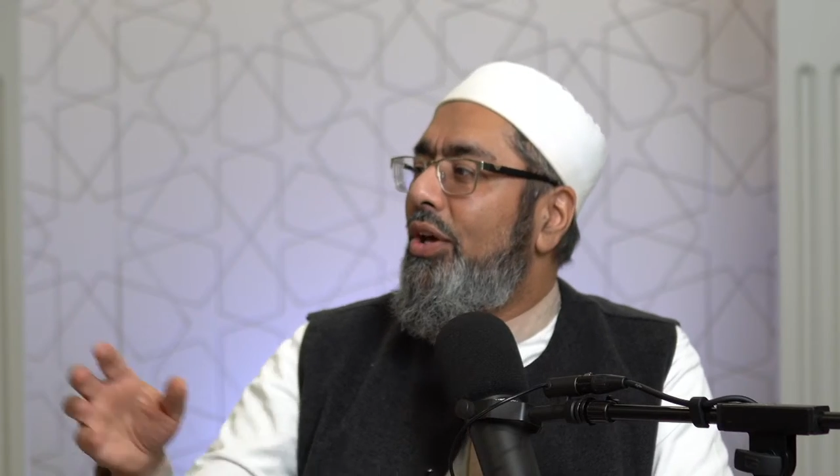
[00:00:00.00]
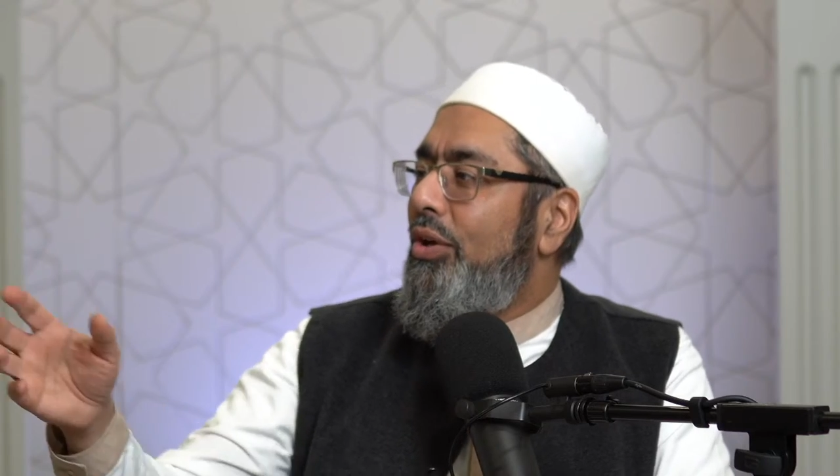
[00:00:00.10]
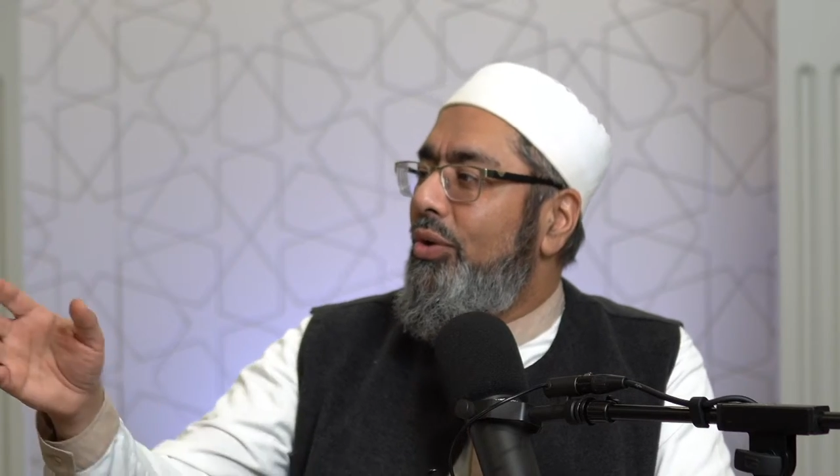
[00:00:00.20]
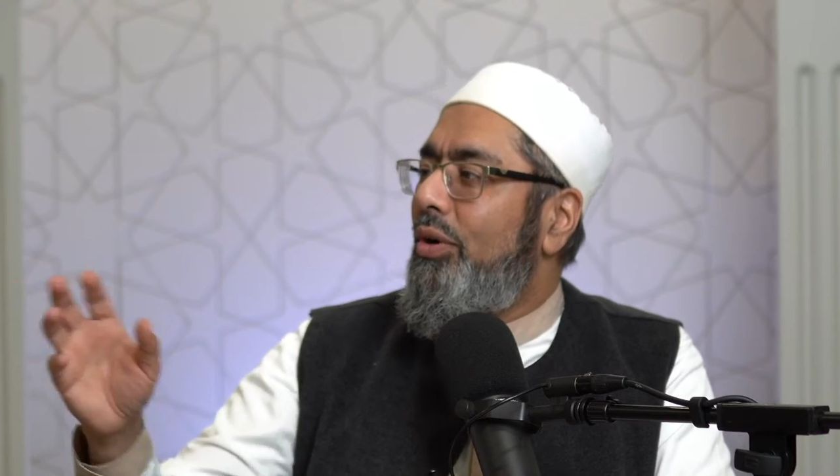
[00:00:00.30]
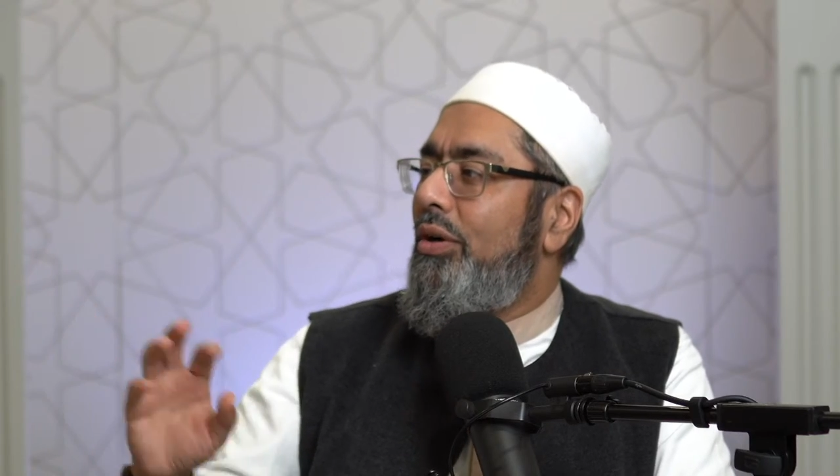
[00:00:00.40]

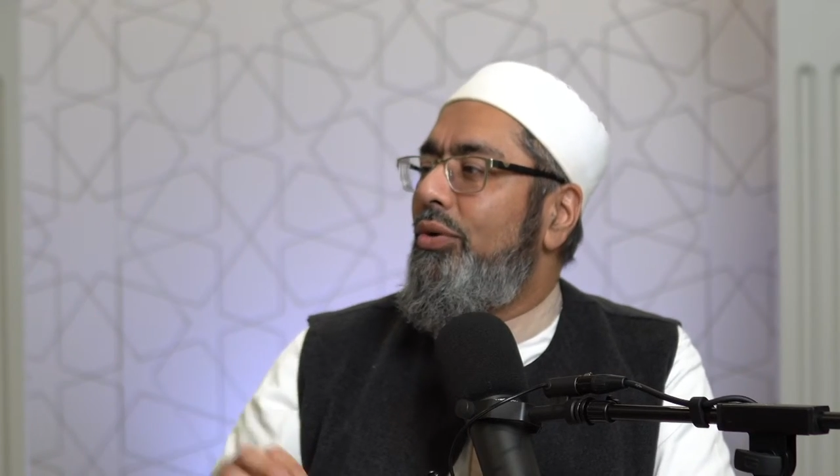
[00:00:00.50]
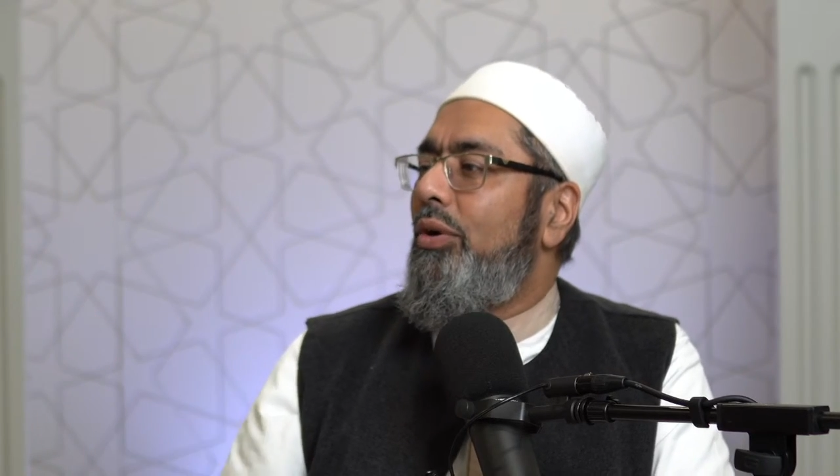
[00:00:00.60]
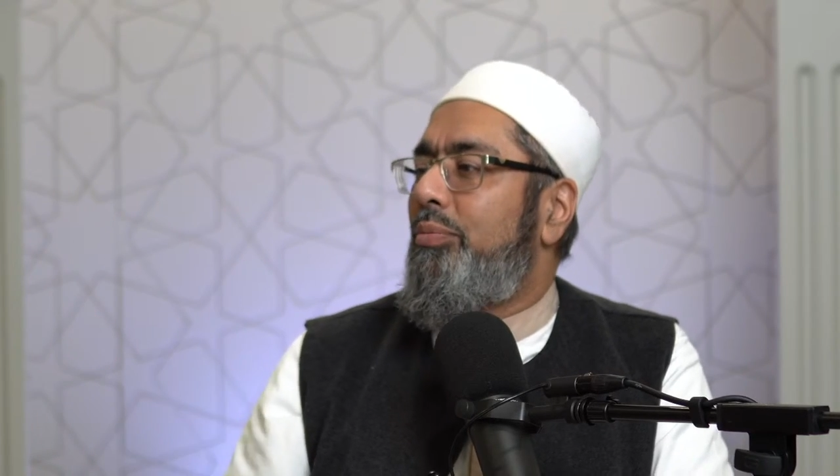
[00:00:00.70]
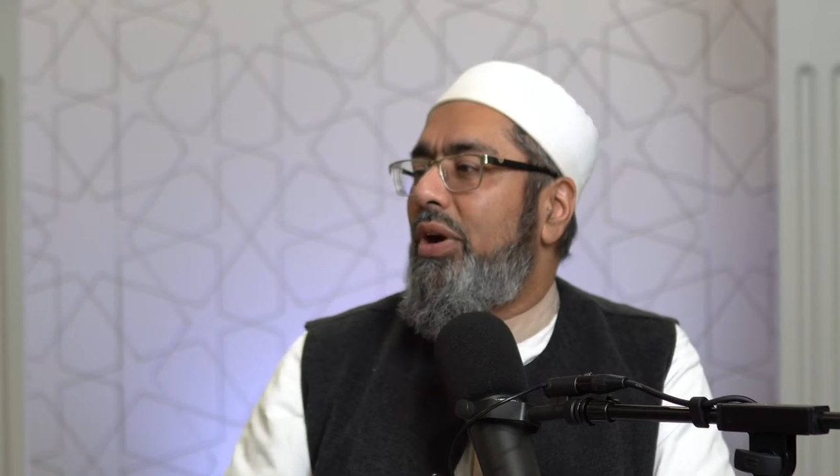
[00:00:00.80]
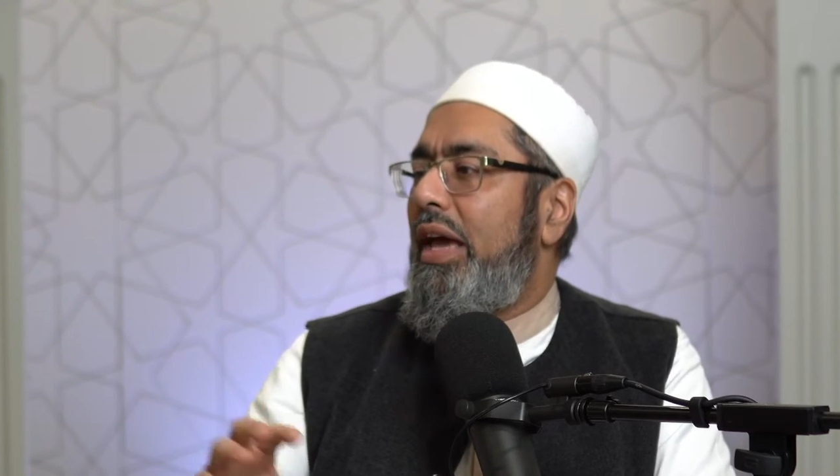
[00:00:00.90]

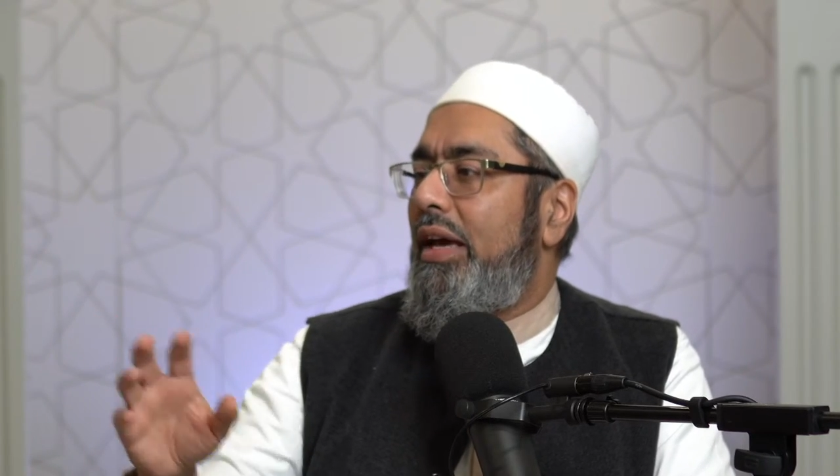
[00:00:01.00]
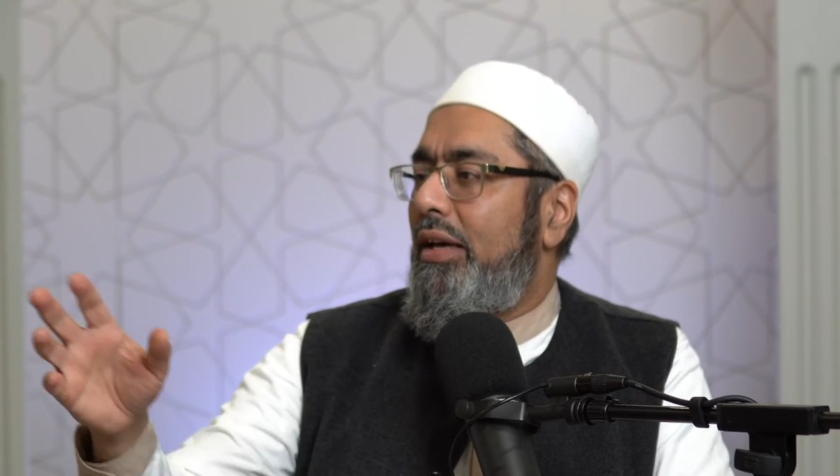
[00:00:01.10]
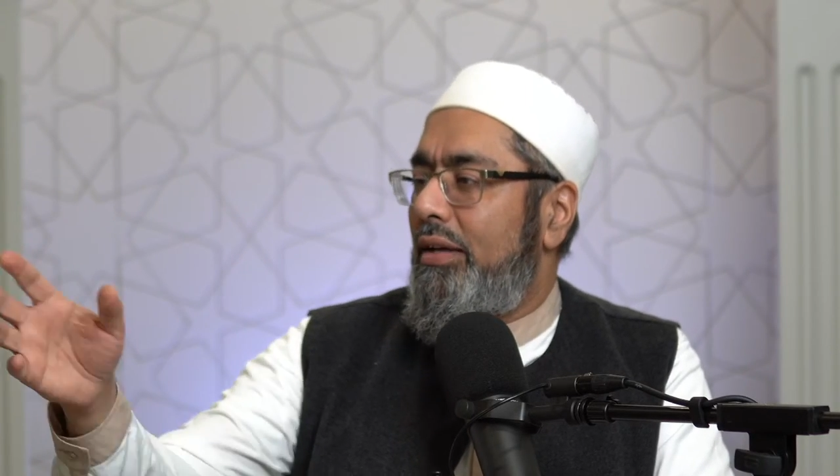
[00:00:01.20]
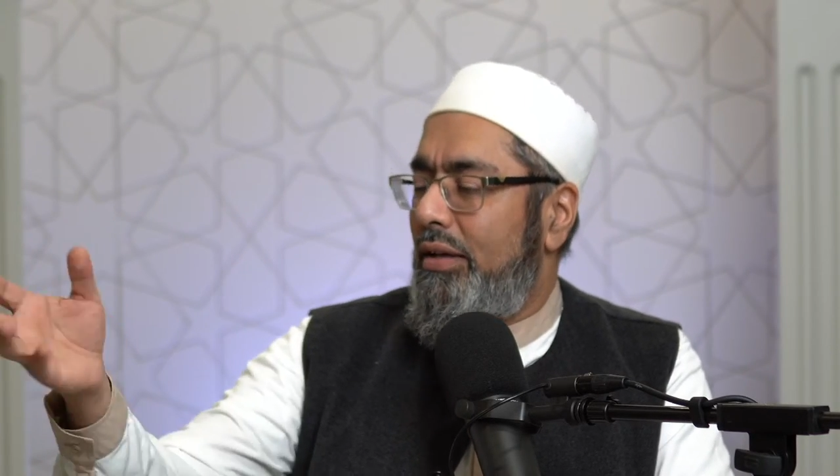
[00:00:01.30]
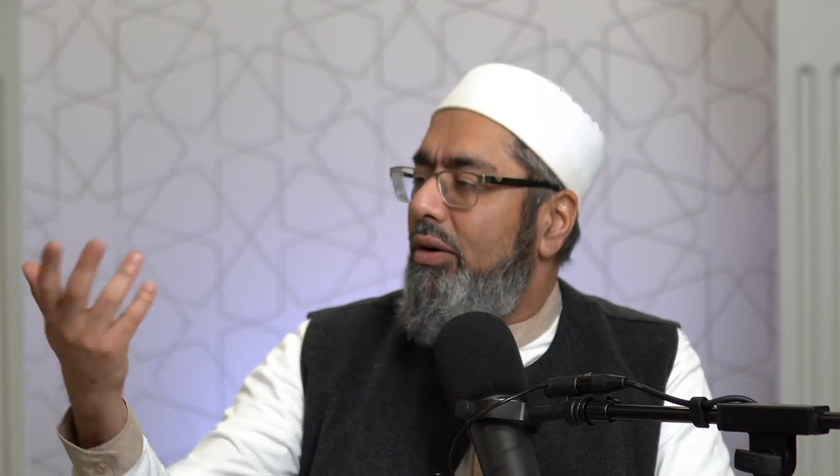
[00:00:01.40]
You're
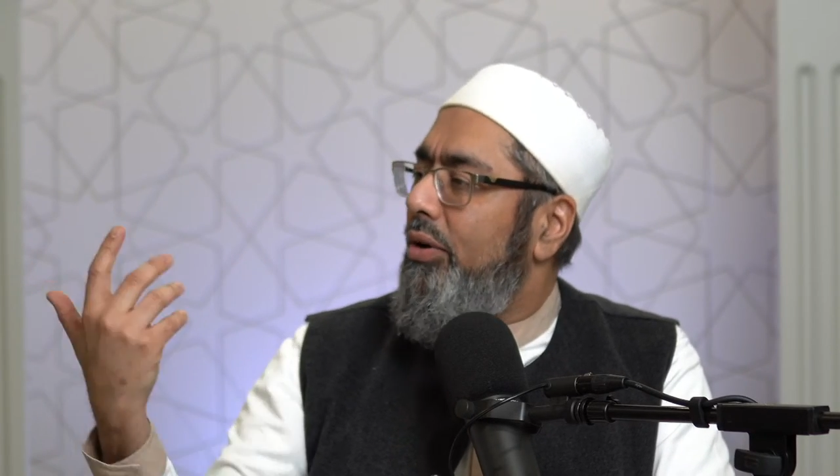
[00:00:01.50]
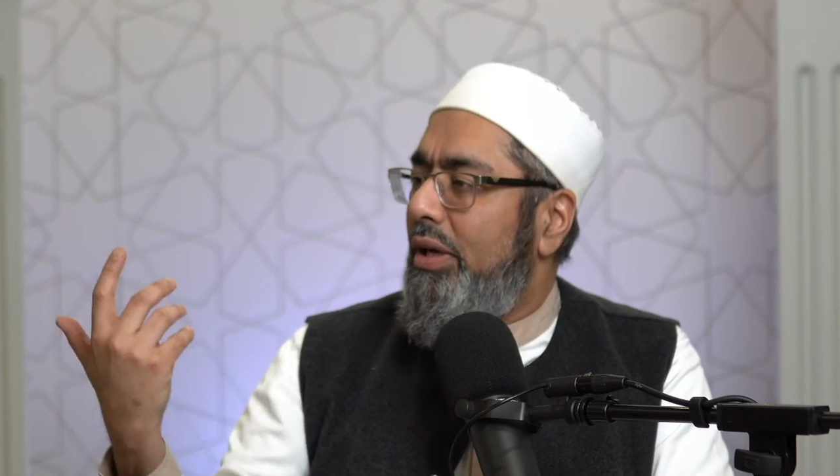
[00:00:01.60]
praying, or